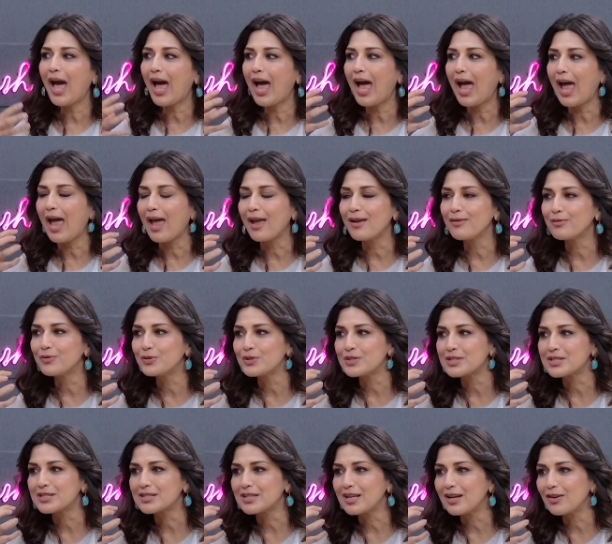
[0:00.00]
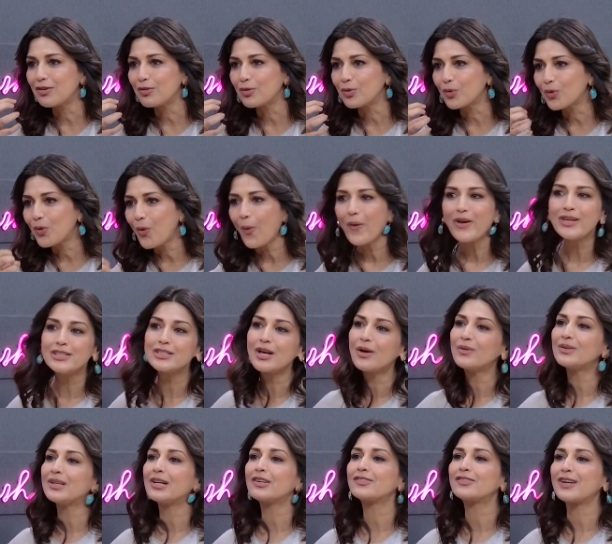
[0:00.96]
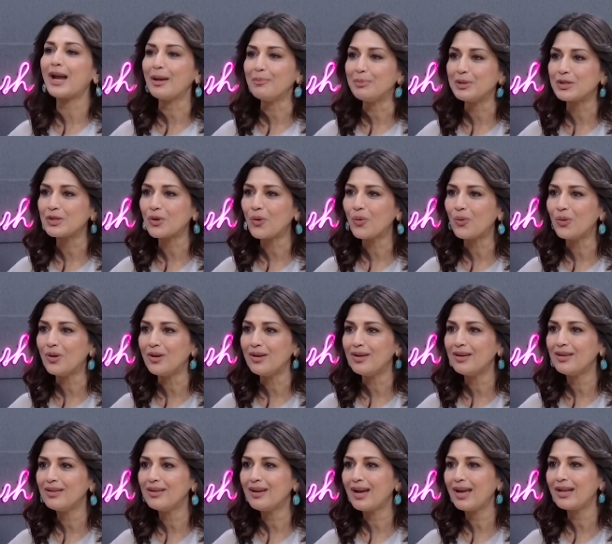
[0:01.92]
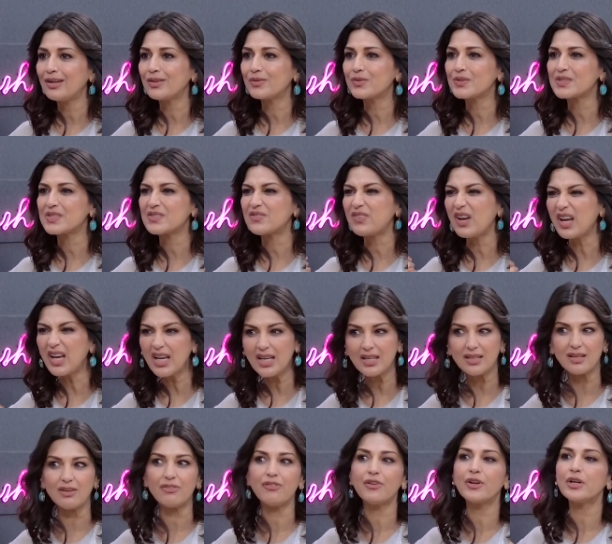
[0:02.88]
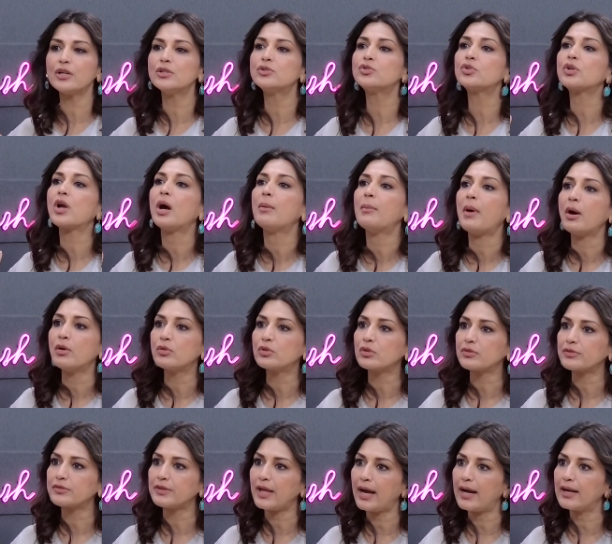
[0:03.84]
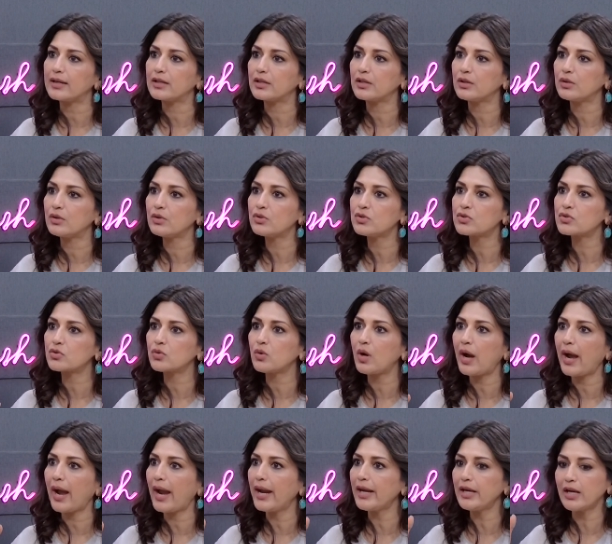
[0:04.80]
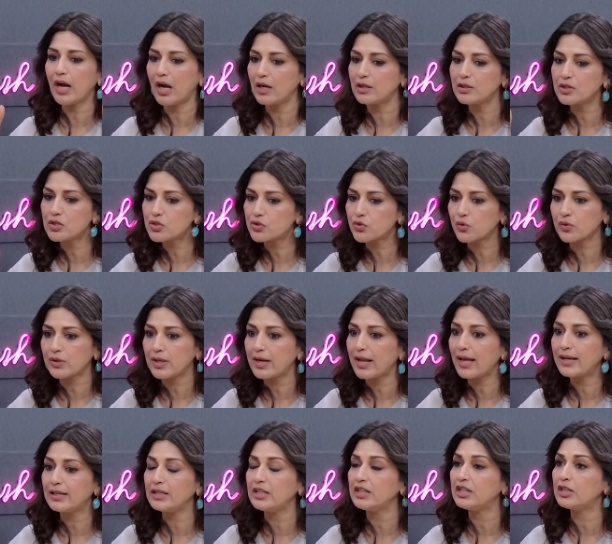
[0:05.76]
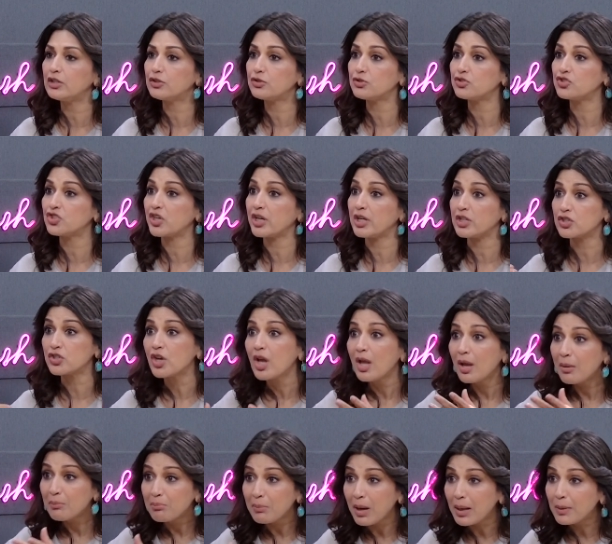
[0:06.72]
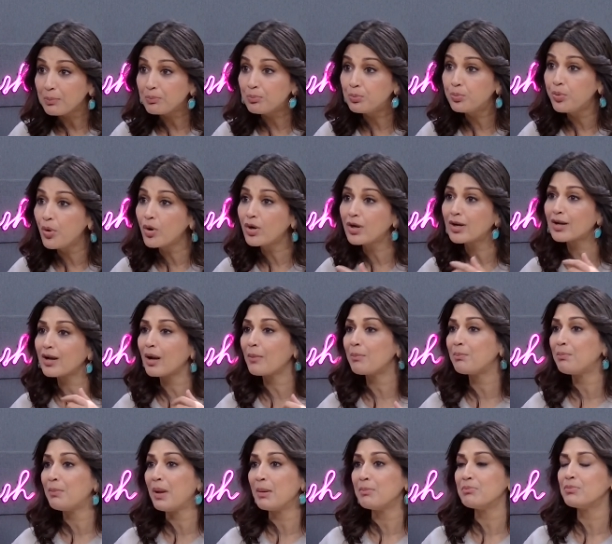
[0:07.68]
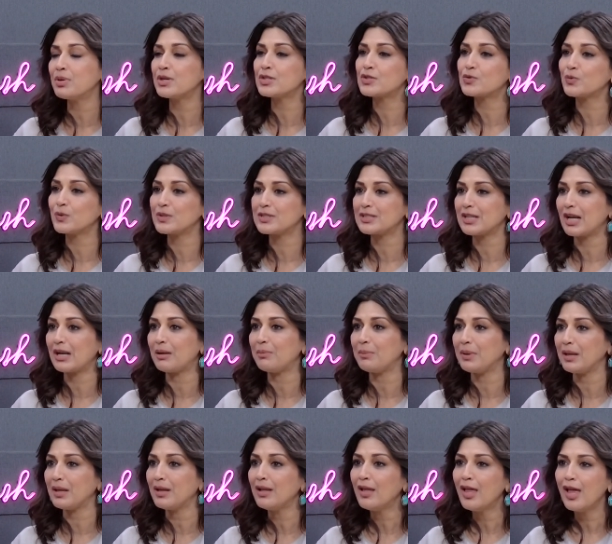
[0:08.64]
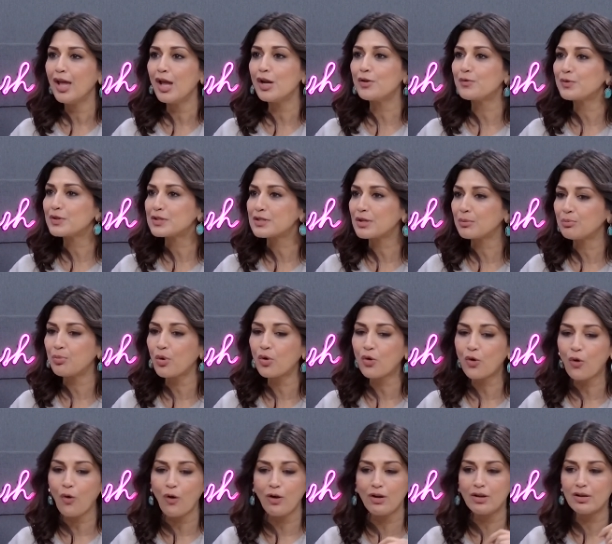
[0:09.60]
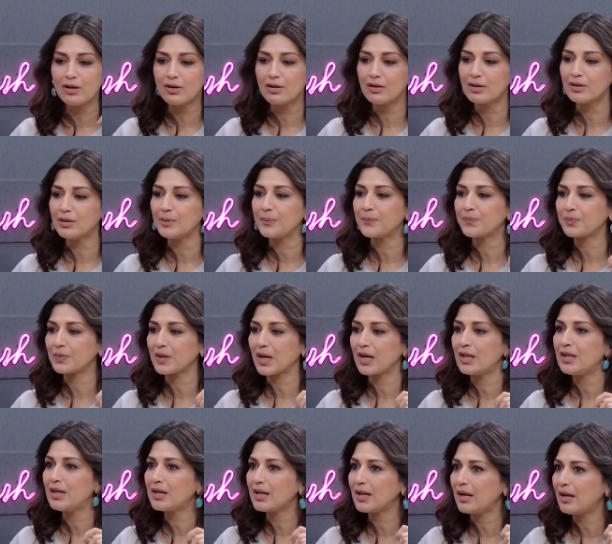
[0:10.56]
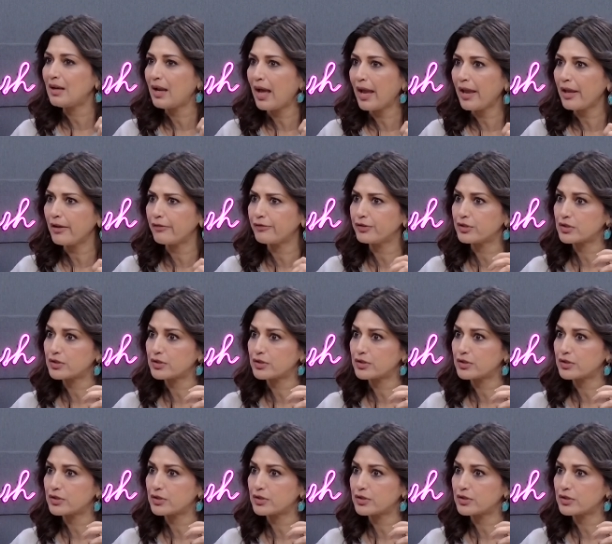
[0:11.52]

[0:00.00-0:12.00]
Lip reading: I was going down a rabbit hole. And it was very difficult to come out of that, So I understood that I needed to change. My book club members would tell me. It was a book called A Little Life.